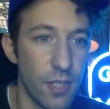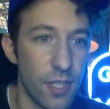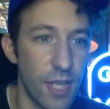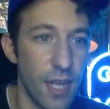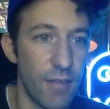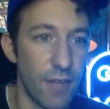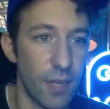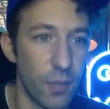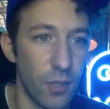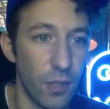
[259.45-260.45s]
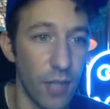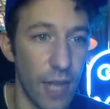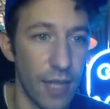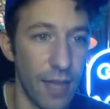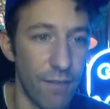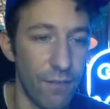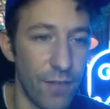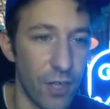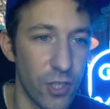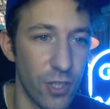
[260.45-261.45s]
state variable and a
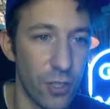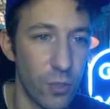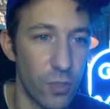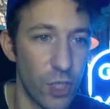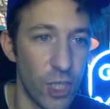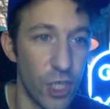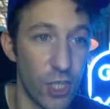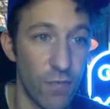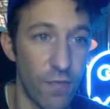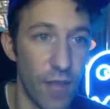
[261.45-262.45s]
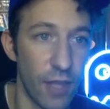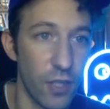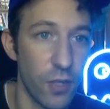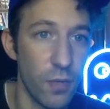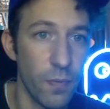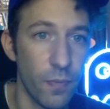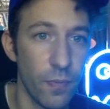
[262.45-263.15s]
function to change its value.